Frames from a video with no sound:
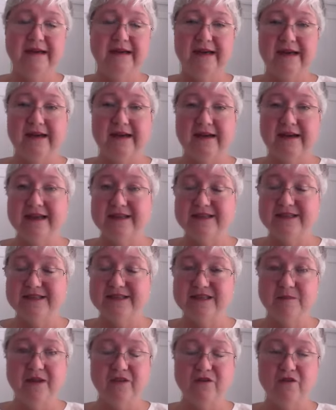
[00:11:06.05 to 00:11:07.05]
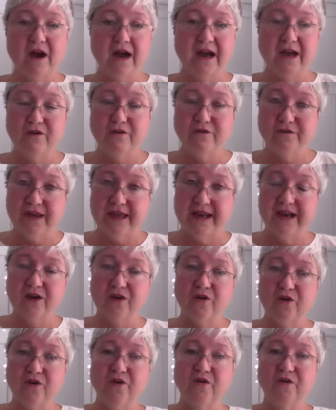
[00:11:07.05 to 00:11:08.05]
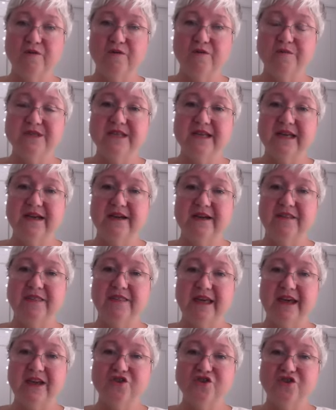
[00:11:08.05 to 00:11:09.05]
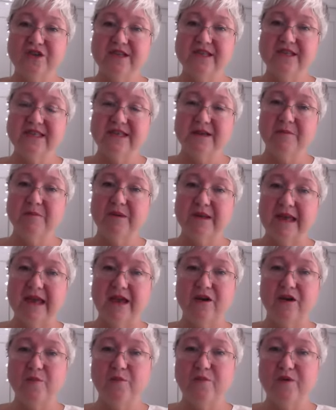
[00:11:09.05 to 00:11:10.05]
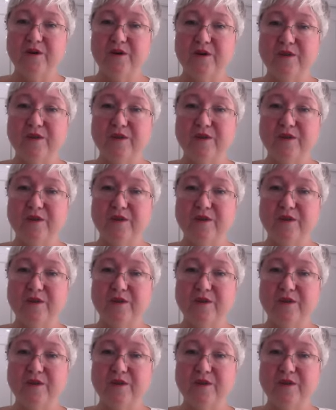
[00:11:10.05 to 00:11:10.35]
and some other Ayurvedic herbs that just simply help with